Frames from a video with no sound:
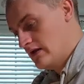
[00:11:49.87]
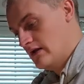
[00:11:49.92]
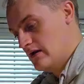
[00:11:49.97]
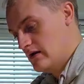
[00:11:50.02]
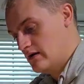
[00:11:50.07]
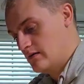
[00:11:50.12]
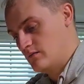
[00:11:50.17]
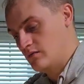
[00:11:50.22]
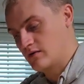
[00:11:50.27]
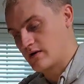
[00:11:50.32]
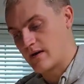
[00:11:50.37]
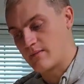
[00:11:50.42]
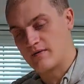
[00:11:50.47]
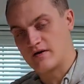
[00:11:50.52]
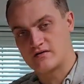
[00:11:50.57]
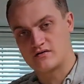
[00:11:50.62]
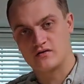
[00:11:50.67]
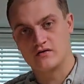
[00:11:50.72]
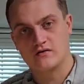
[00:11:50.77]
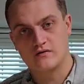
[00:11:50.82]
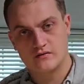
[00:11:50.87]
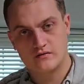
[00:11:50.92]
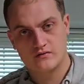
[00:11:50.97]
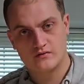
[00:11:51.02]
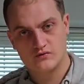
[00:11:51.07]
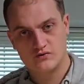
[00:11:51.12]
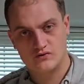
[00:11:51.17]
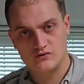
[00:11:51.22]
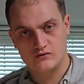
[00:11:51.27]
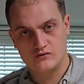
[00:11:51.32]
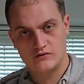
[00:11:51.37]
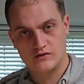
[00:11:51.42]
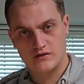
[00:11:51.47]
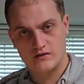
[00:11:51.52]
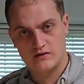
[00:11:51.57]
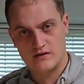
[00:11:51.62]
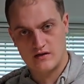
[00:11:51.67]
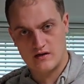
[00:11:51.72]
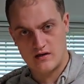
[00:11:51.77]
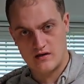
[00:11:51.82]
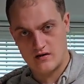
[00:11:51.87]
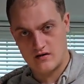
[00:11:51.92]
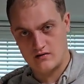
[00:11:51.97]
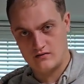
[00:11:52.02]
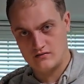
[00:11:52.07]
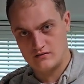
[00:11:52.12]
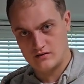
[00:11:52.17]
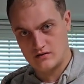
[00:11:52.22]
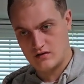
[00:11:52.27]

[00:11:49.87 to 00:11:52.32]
and we'll get back to talking and